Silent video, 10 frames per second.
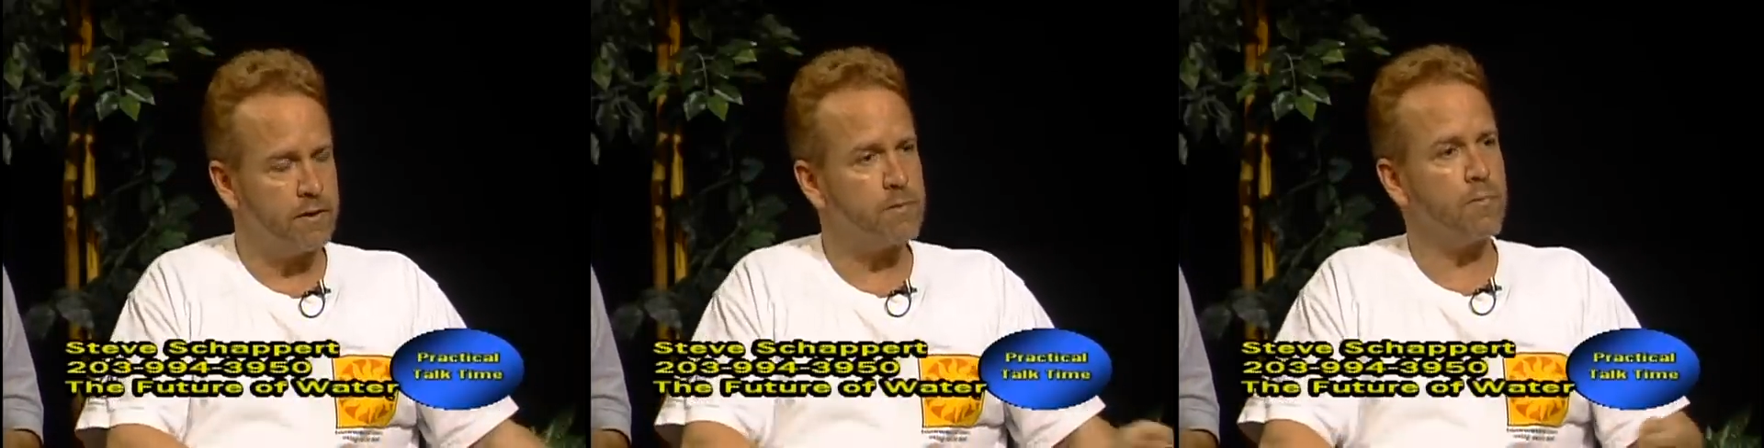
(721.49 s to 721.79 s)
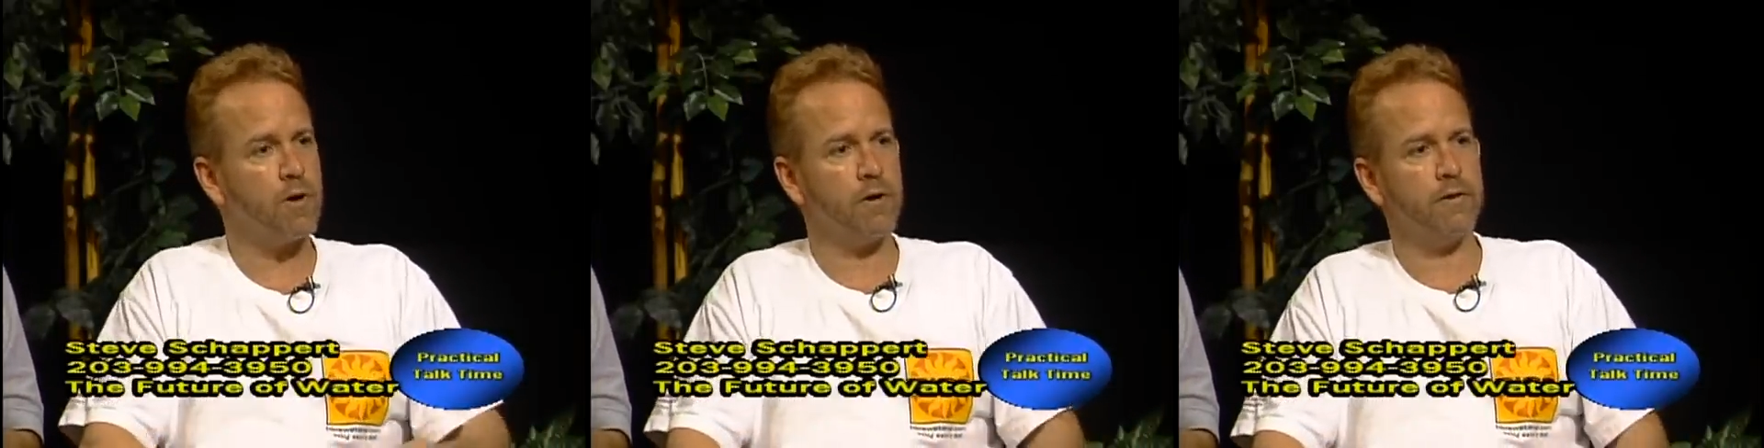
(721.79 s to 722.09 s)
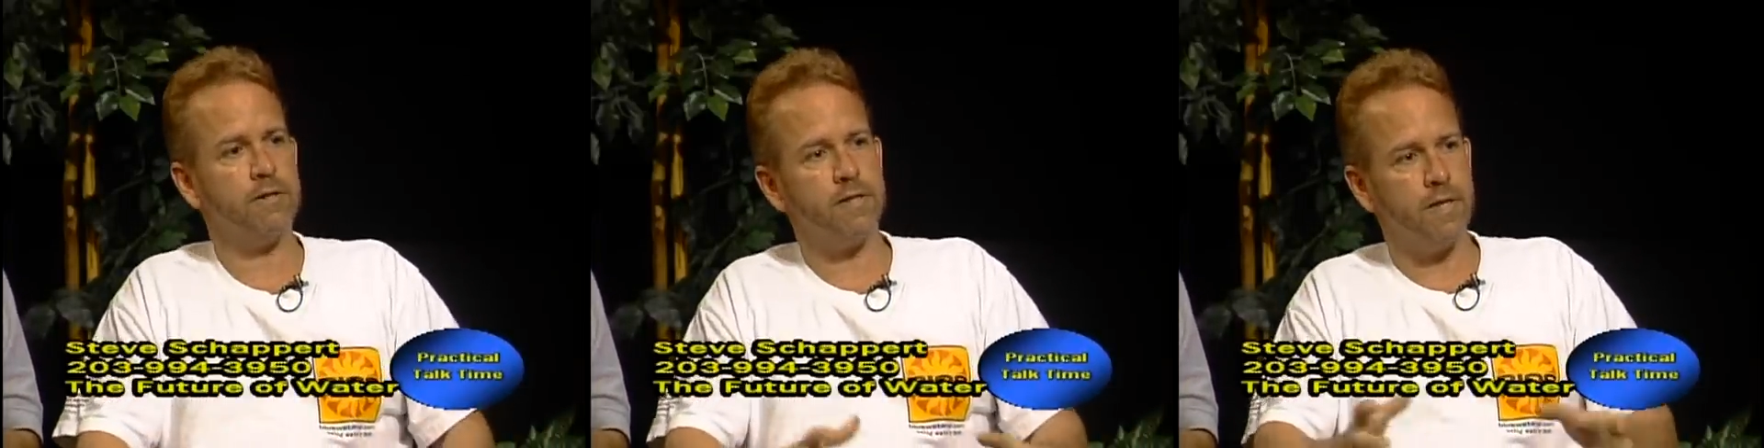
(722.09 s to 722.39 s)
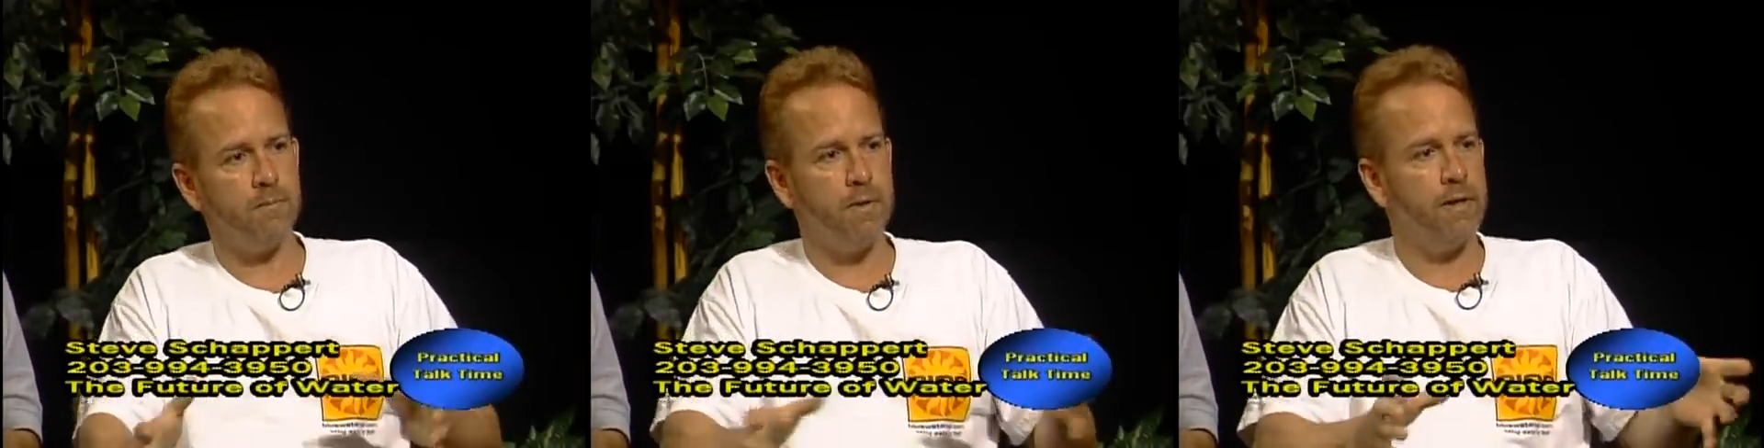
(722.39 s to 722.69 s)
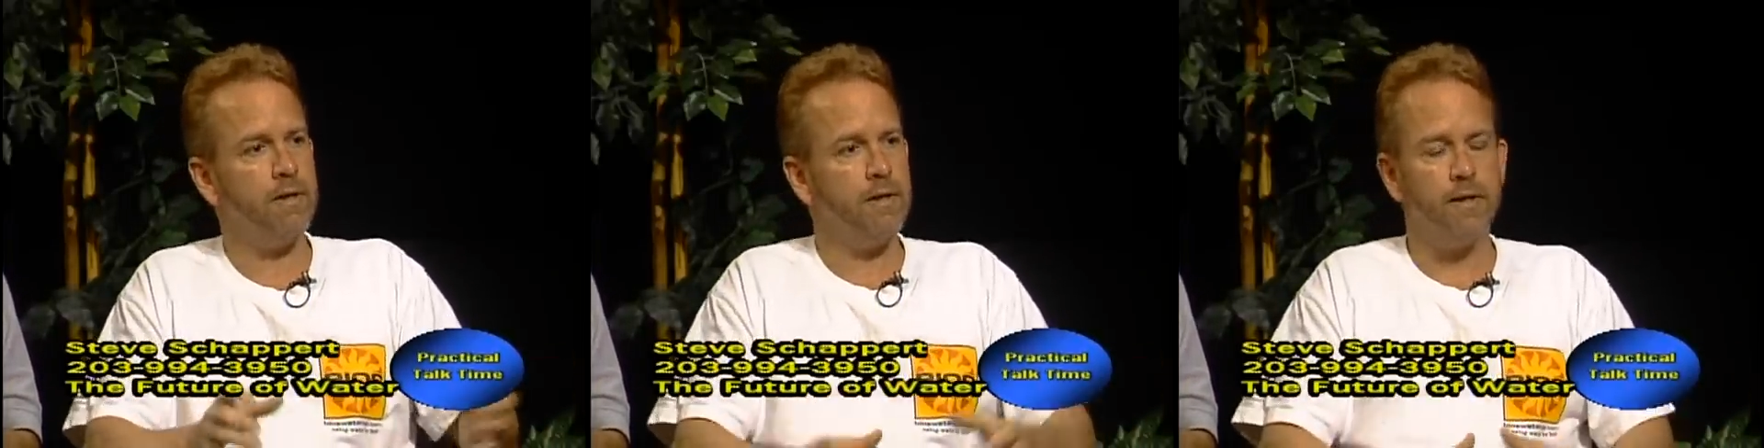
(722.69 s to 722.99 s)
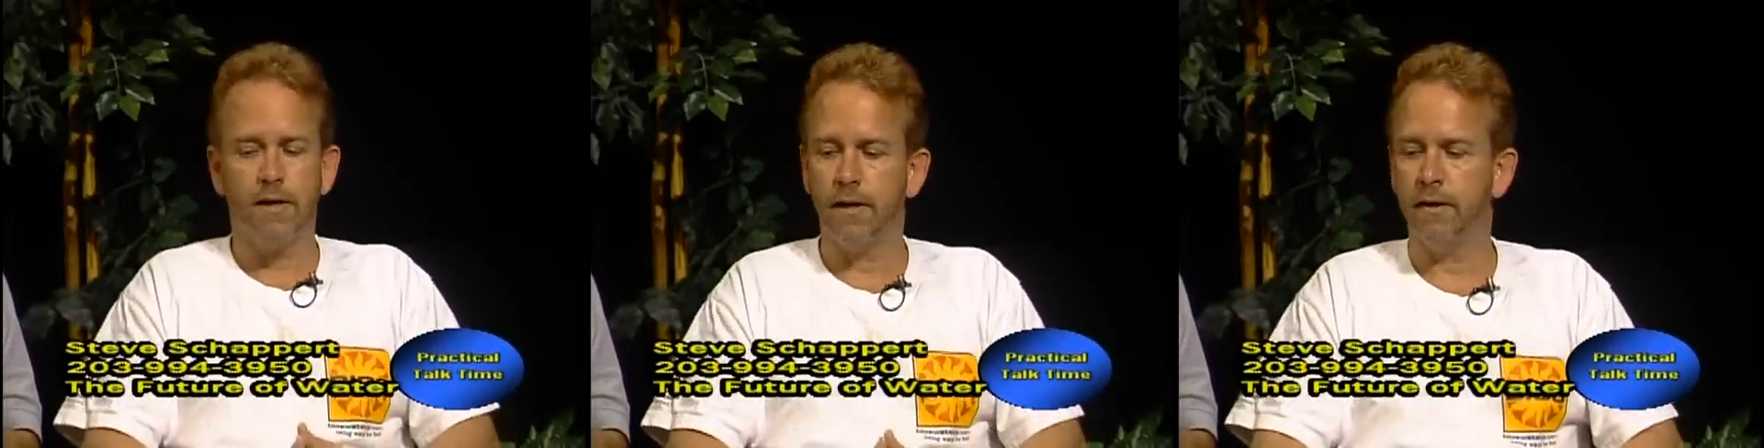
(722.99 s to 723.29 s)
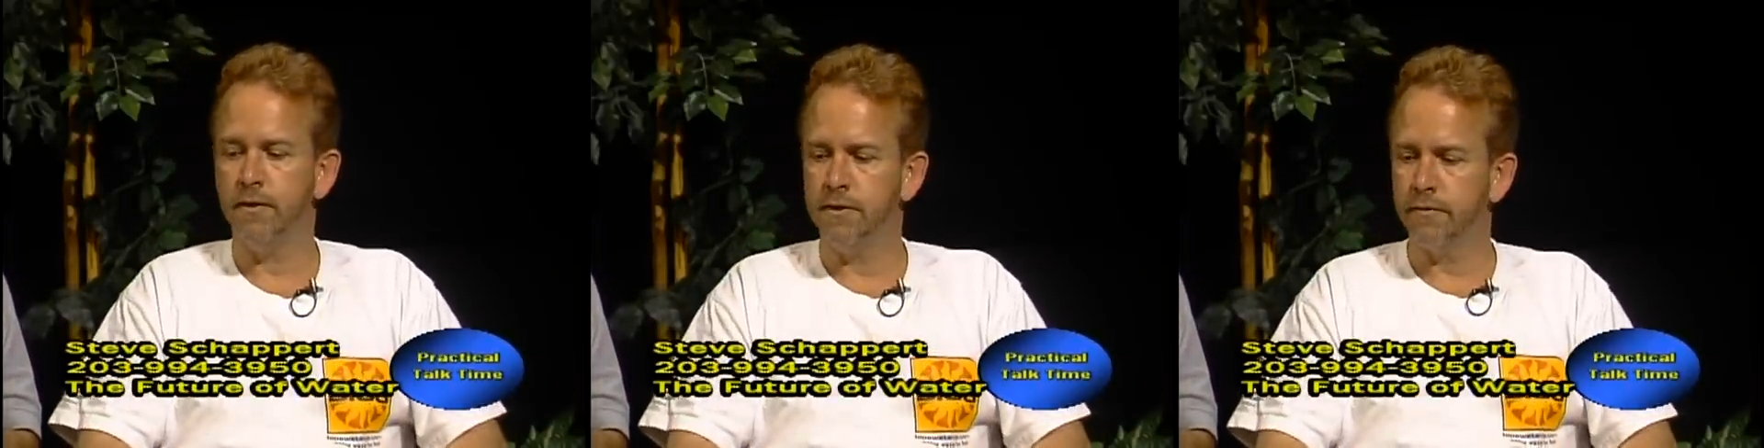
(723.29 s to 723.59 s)
is part of the team
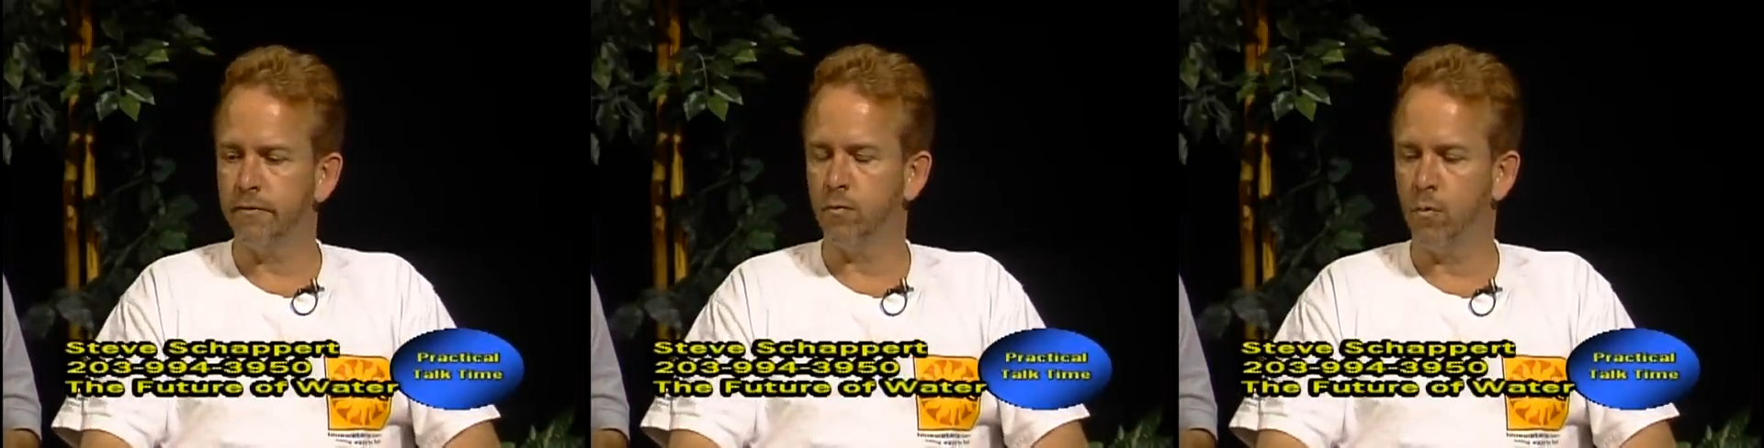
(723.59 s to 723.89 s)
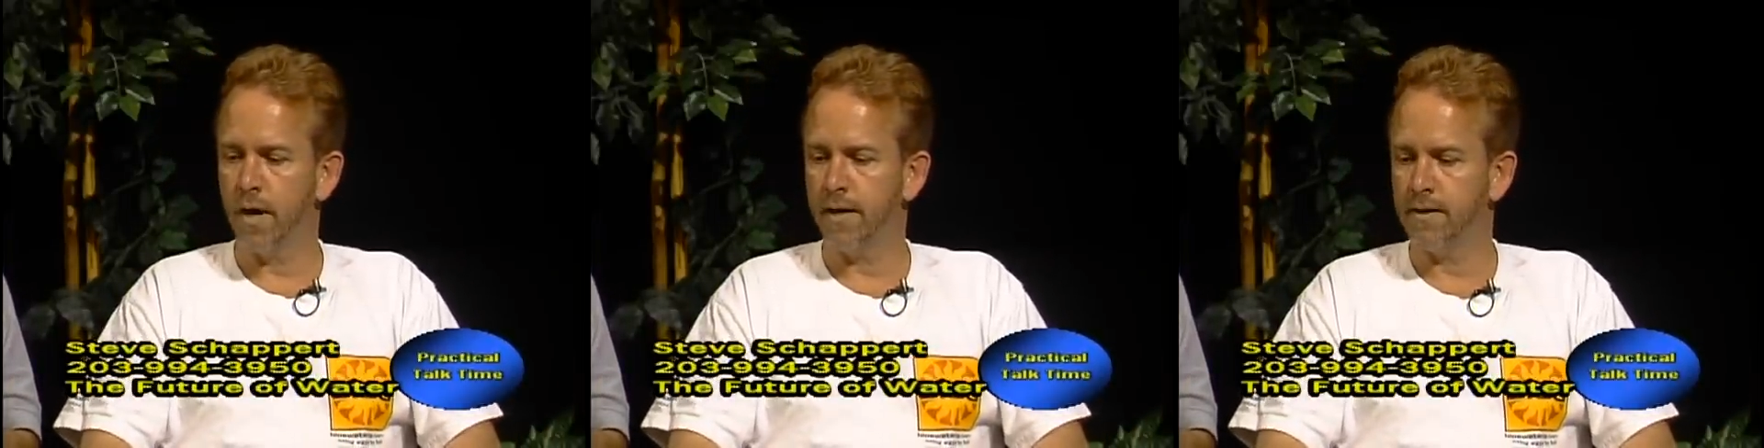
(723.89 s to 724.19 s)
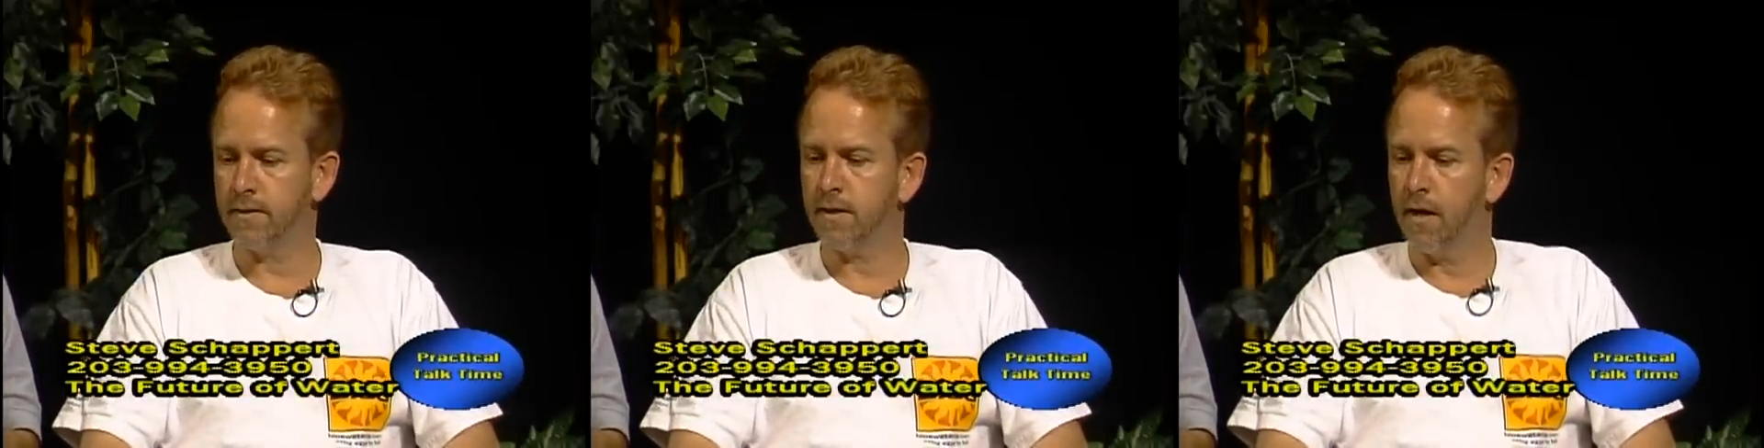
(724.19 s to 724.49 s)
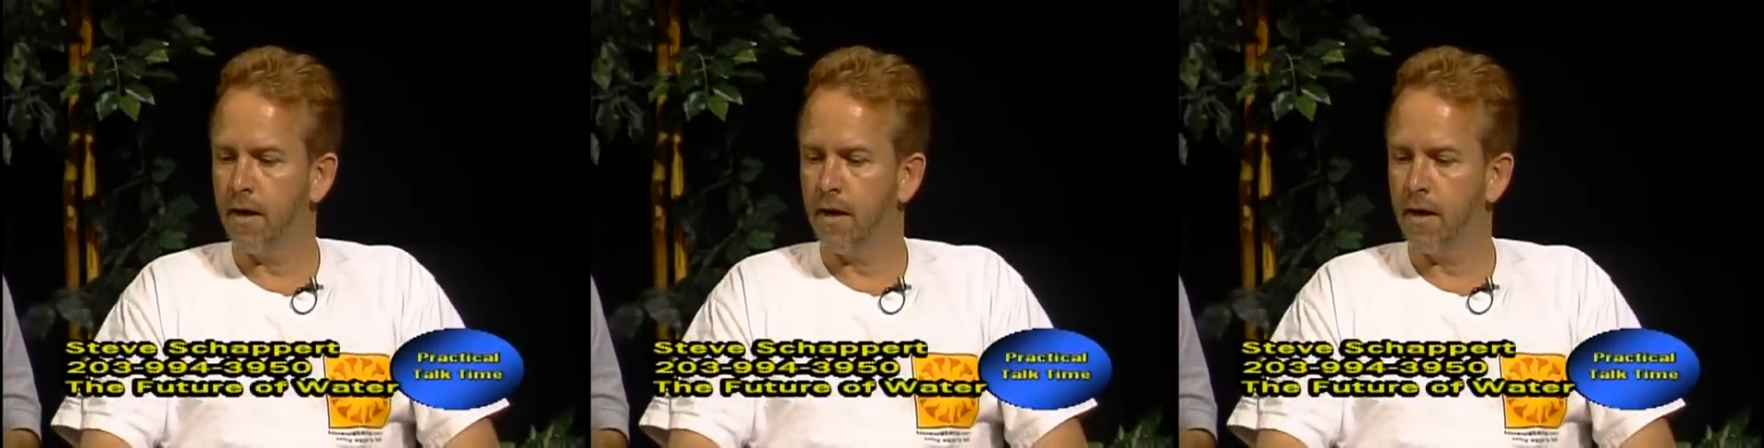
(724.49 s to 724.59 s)
in different ways.